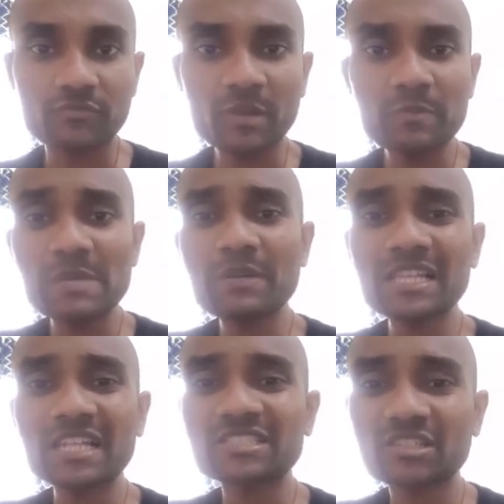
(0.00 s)
When people
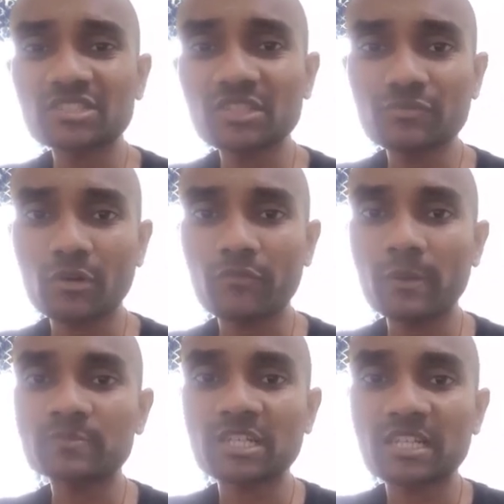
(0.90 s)
are searching for a
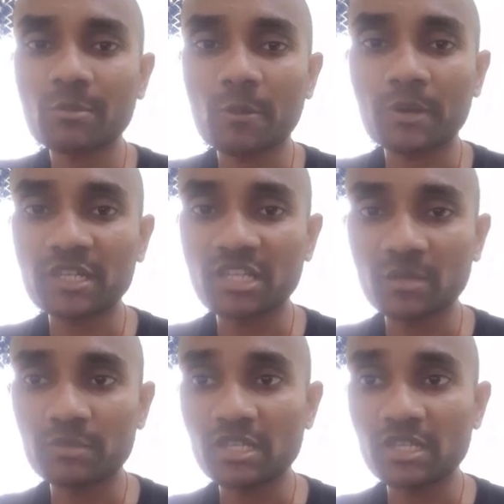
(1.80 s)
website developer near me,